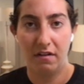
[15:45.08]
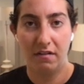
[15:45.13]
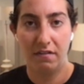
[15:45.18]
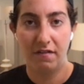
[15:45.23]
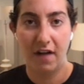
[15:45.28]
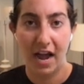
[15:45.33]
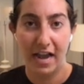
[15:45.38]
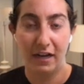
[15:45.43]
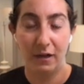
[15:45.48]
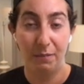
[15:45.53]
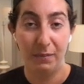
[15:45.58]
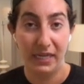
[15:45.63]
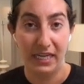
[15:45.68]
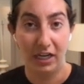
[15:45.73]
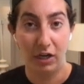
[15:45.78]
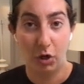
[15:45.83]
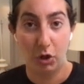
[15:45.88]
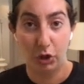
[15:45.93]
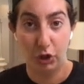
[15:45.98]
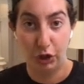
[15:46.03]
file
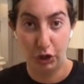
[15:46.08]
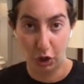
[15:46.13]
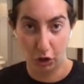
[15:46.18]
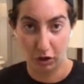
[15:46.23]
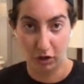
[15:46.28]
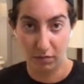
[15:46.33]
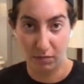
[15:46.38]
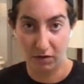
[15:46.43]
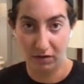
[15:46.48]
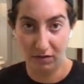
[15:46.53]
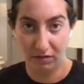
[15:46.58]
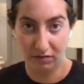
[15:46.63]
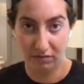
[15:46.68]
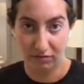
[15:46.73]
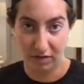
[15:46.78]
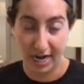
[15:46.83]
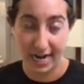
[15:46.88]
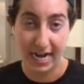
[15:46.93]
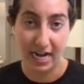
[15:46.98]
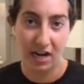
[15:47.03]
being durable,
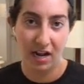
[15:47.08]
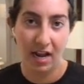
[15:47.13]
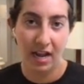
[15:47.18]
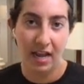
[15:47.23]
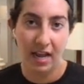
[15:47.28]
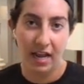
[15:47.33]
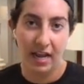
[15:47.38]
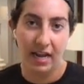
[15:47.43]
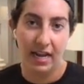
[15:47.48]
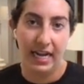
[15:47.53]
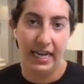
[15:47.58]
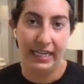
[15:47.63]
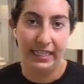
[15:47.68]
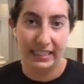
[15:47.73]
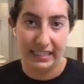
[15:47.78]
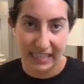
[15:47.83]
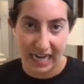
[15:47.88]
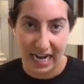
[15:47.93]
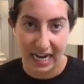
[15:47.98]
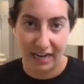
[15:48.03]
right?
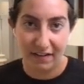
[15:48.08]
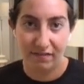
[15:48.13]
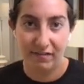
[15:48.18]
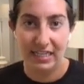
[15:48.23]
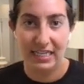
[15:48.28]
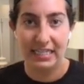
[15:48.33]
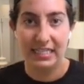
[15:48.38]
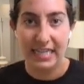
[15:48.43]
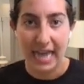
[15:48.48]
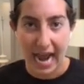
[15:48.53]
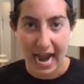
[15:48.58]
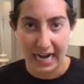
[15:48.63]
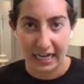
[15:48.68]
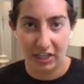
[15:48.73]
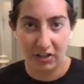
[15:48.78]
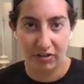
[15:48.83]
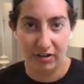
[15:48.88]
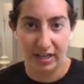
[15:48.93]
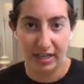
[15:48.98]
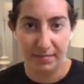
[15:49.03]
It's saved, it's
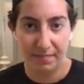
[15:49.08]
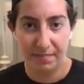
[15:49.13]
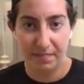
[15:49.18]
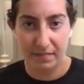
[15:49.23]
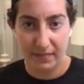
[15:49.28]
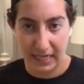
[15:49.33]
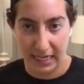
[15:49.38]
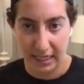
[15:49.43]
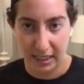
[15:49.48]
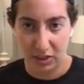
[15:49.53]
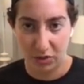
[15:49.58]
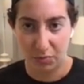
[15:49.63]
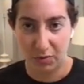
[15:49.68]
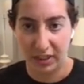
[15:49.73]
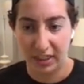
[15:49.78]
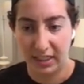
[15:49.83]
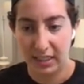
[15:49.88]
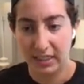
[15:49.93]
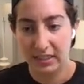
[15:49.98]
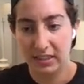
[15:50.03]
accurate, it is what
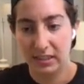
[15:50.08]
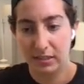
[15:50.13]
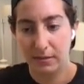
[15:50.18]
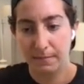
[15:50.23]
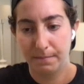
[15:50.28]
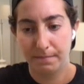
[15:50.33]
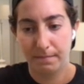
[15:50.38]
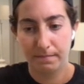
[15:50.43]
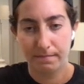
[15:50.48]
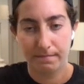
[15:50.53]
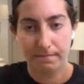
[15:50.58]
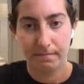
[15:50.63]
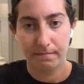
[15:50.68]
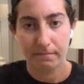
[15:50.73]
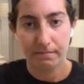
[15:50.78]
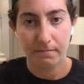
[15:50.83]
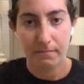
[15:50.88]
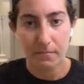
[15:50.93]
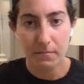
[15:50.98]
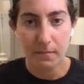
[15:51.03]
it is.
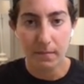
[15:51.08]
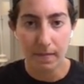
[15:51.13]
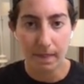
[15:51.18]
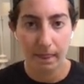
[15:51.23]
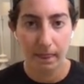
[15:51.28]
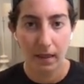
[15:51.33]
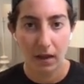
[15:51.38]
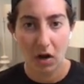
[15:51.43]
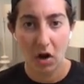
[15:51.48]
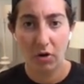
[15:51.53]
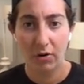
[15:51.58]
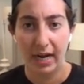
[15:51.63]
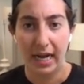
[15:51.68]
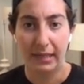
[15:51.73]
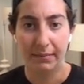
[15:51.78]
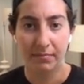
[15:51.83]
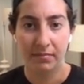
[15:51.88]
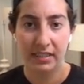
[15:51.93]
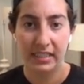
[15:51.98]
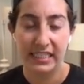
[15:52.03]

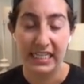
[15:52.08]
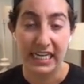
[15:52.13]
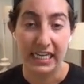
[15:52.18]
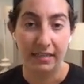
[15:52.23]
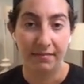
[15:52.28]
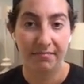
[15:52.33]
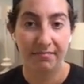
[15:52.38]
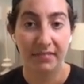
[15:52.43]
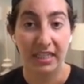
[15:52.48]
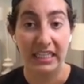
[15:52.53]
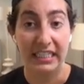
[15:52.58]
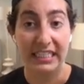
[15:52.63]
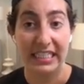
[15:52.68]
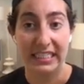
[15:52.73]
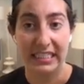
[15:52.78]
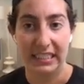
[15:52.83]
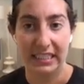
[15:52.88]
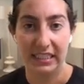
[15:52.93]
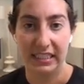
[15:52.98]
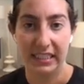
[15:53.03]
Okay, C,
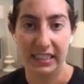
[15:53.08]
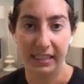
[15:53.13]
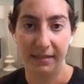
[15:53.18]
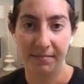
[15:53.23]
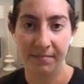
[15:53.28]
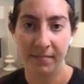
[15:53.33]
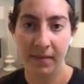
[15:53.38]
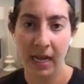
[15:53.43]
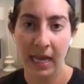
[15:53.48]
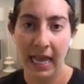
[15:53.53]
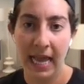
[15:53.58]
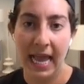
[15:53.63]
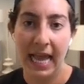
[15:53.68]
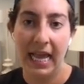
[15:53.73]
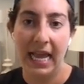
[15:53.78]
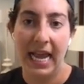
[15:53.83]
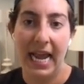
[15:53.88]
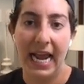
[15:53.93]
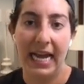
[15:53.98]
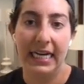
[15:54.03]
consistency.
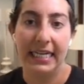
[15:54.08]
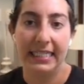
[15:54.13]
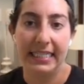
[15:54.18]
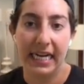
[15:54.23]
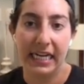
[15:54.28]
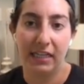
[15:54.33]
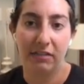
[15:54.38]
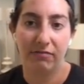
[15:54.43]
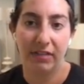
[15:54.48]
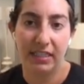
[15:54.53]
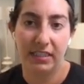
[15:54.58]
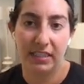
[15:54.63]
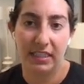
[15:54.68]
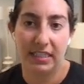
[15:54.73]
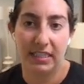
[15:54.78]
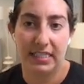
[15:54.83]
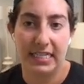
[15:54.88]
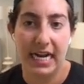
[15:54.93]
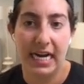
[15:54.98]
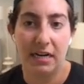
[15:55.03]
Any data written to
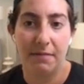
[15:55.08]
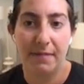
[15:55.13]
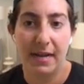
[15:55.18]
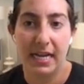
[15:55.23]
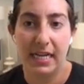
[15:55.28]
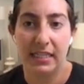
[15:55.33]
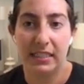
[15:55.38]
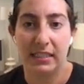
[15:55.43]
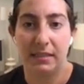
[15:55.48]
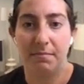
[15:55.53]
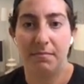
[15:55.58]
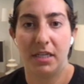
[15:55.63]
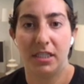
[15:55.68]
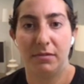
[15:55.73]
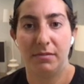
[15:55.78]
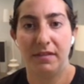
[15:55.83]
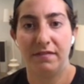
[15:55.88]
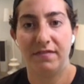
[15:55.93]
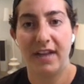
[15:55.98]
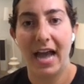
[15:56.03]
the database must
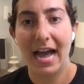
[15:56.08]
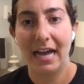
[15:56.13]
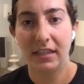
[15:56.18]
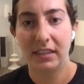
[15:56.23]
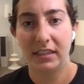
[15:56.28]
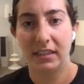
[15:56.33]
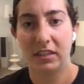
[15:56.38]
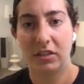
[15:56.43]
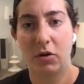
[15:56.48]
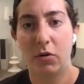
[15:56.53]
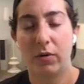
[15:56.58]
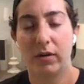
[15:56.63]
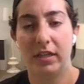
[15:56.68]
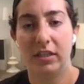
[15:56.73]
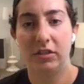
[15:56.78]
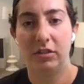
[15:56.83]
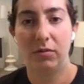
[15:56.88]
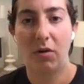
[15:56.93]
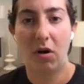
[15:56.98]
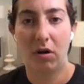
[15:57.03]
be valid according
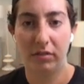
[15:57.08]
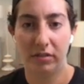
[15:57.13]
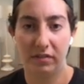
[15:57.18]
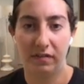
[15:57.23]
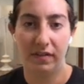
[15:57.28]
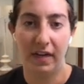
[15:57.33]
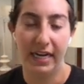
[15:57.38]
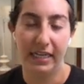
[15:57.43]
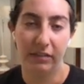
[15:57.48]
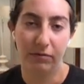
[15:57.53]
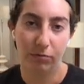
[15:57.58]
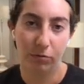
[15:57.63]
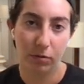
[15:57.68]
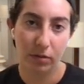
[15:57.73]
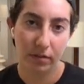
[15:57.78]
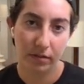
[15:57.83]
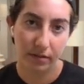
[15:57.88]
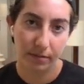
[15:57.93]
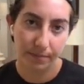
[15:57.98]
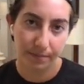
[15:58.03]
to all defined
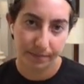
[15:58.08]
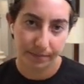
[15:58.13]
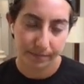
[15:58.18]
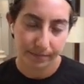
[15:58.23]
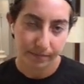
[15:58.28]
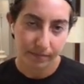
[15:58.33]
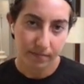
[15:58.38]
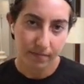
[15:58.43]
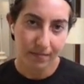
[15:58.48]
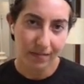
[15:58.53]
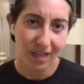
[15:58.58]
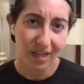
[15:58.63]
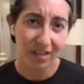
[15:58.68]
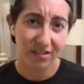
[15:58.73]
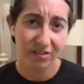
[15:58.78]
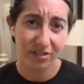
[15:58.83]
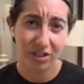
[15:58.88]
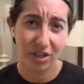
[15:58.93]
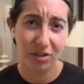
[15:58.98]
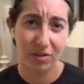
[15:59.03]
rules.
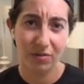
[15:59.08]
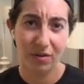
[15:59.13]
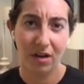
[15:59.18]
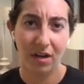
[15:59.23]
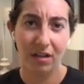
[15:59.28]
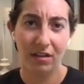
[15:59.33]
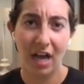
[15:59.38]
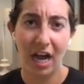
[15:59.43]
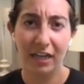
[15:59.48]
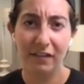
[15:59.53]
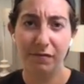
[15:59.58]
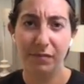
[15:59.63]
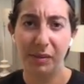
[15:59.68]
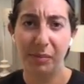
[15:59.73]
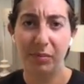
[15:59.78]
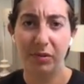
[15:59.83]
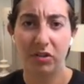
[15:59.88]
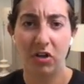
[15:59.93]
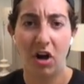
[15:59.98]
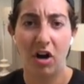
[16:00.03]
So a lot of
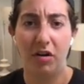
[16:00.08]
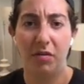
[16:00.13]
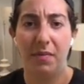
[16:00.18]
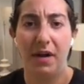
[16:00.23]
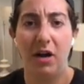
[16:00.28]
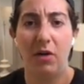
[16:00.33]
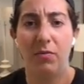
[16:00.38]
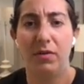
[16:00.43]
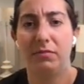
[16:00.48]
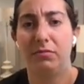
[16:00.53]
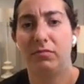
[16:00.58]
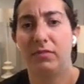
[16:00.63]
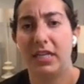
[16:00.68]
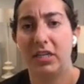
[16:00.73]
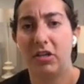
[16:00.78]
people talk about, when they